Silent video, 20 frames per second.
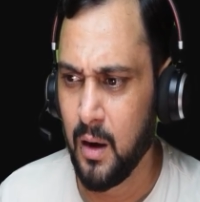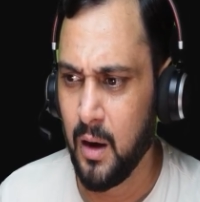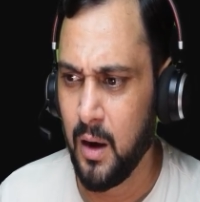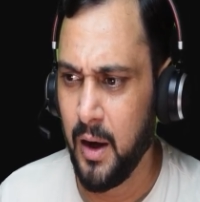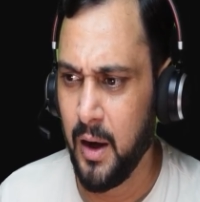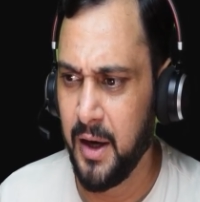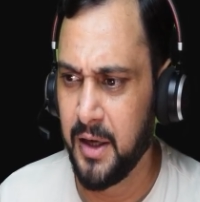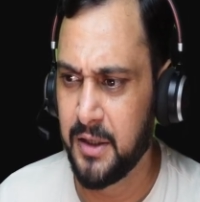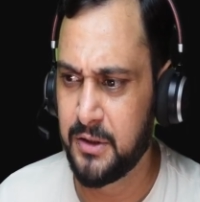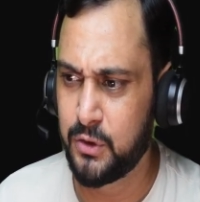
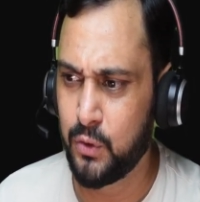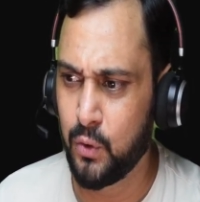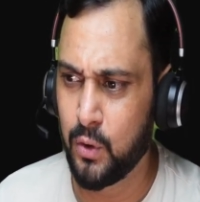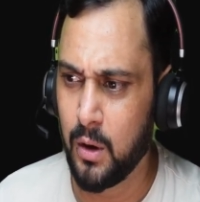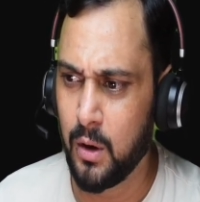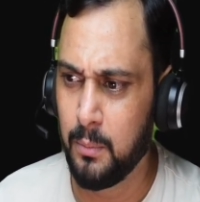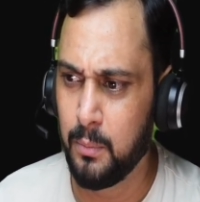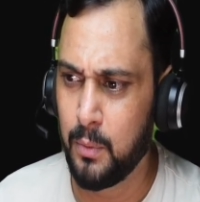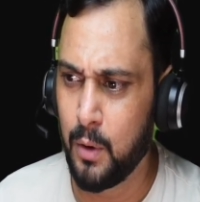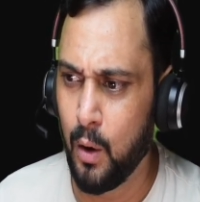A
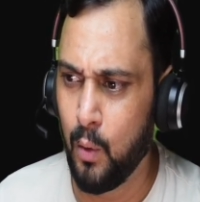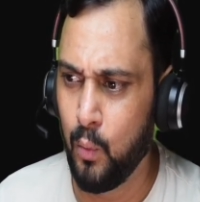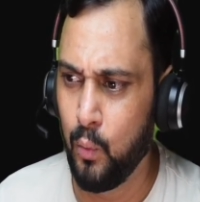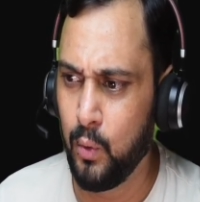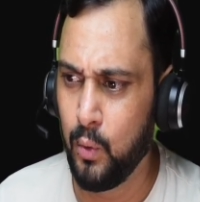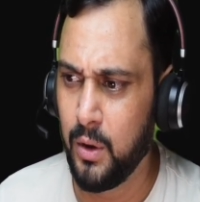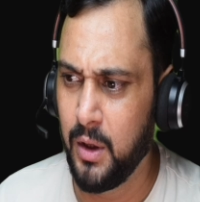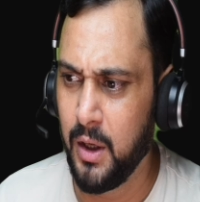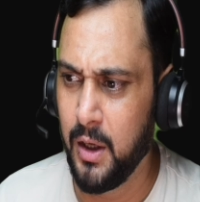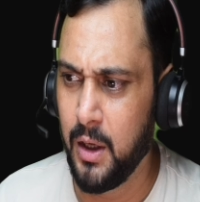histogram
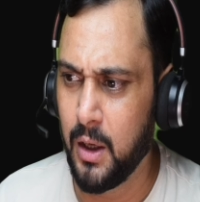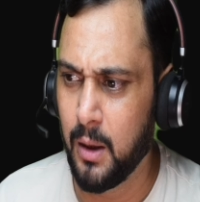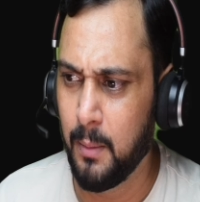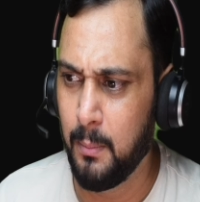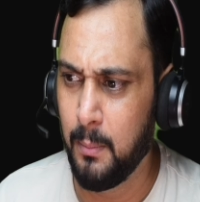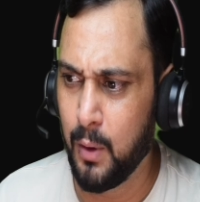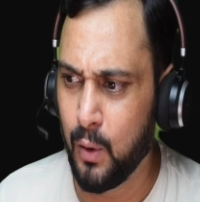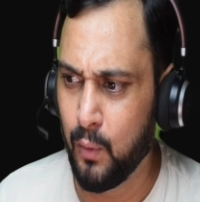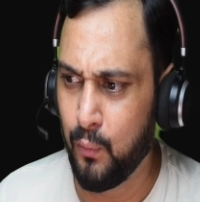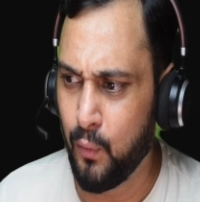count the
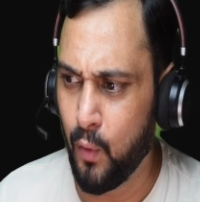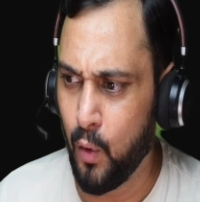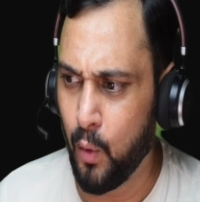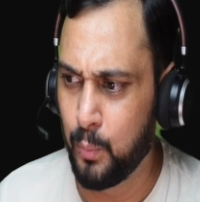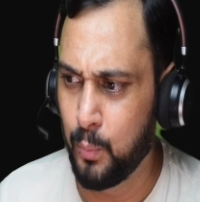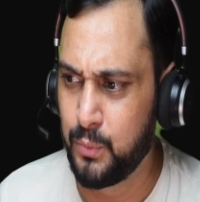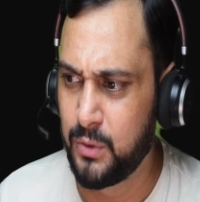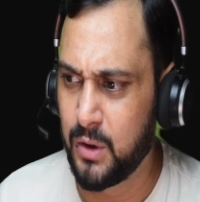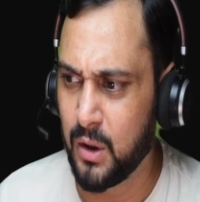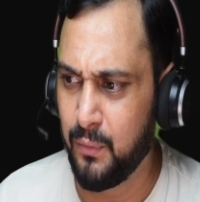number of
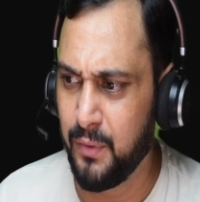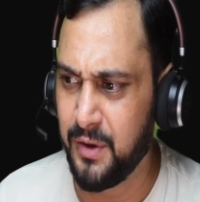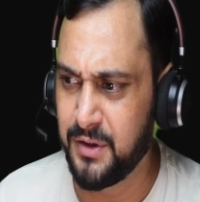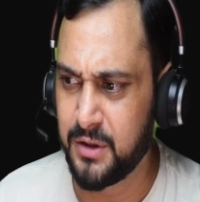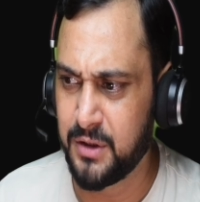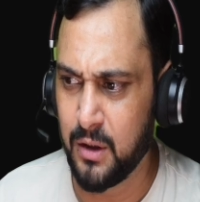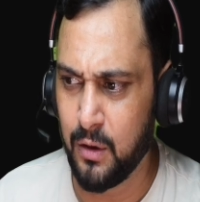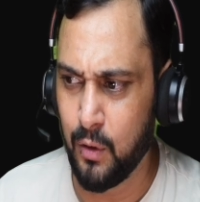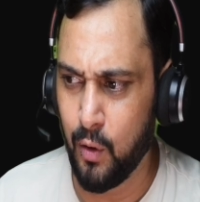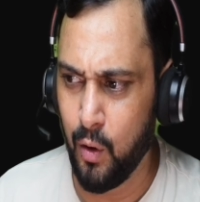
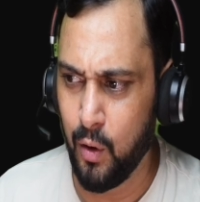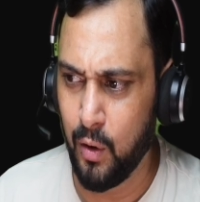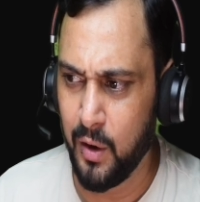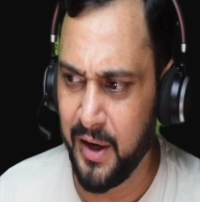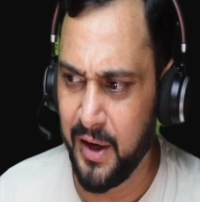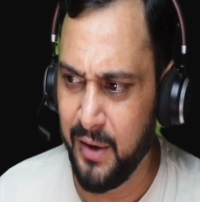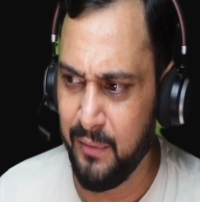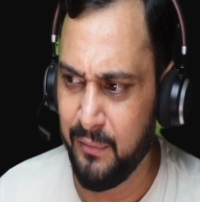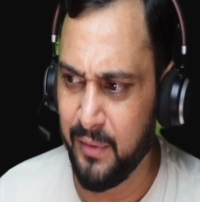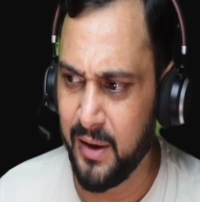observation or
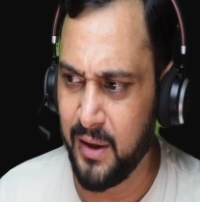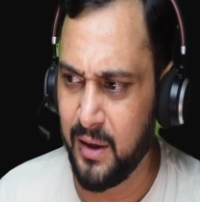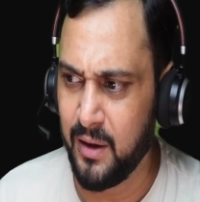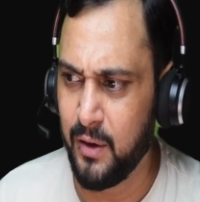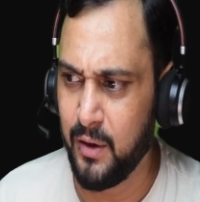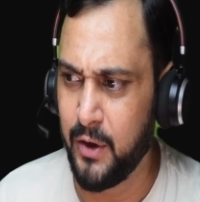event